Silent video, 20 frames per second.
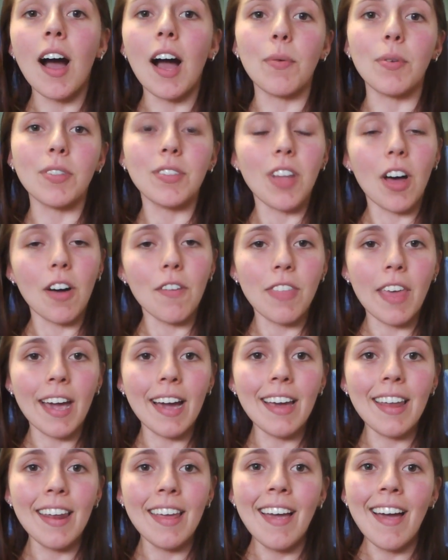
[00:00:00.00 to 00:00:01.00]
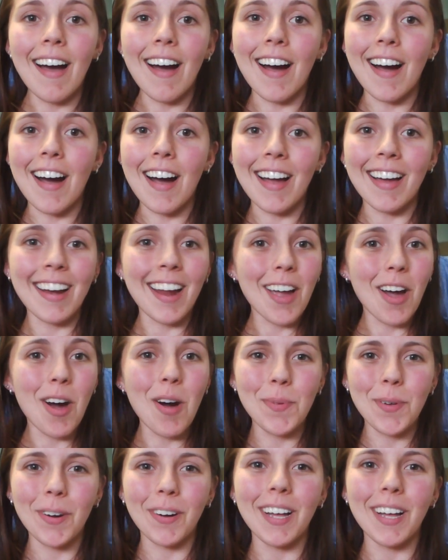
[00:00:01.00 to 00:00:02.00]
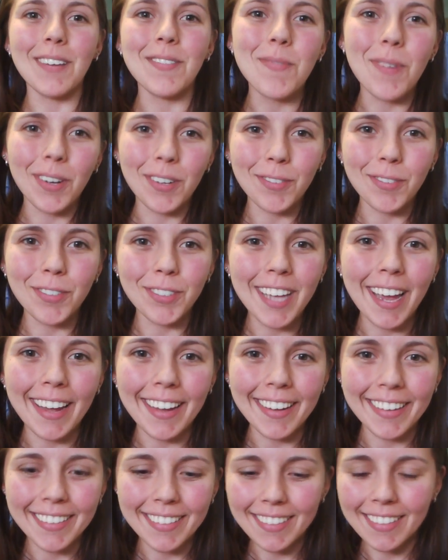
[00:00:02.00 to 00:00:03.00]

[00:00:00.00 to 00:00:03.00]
I would love that, uh, and I hope you all have a wonderful day.